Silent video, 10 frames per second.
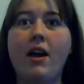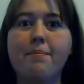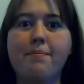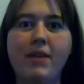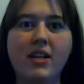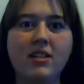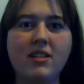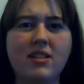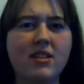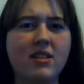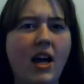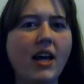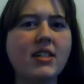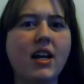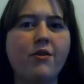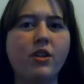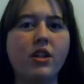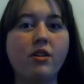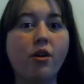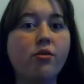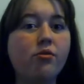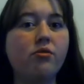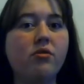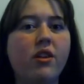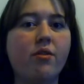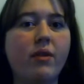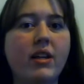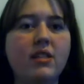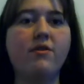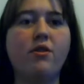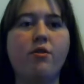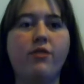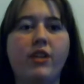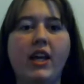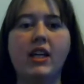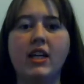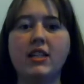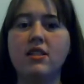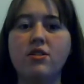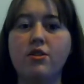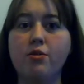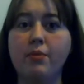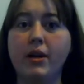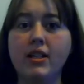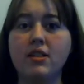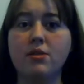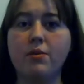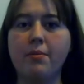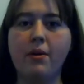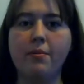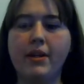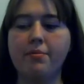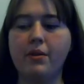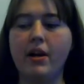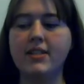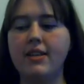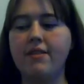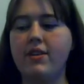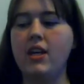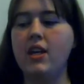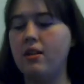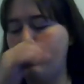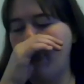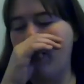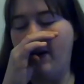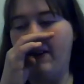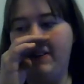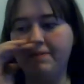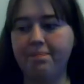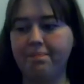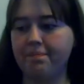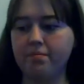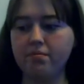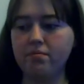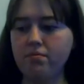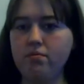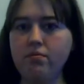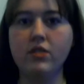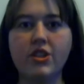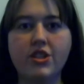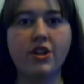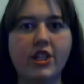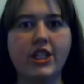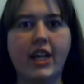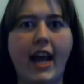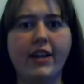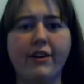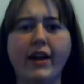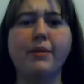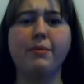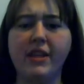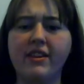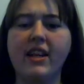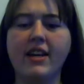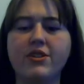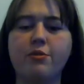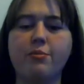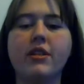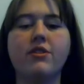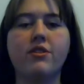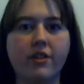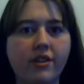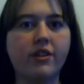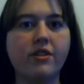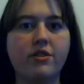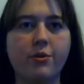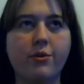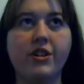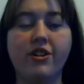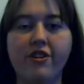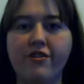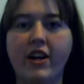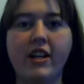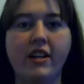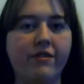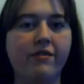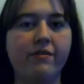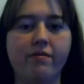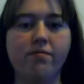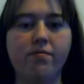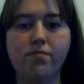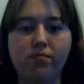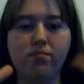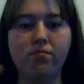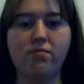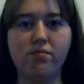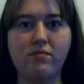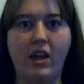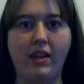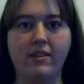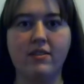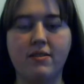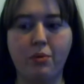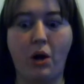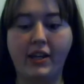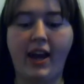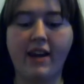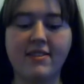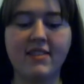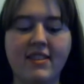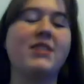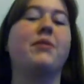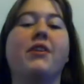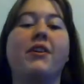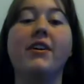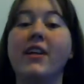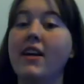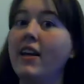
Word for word: Minus Scott, I've only known the rest of you for like less than two months. We all met in Blog TV and we all just started chatting randomly in the last two months during the Tour de Nerdfighting things, broadcasts, that's what they're called.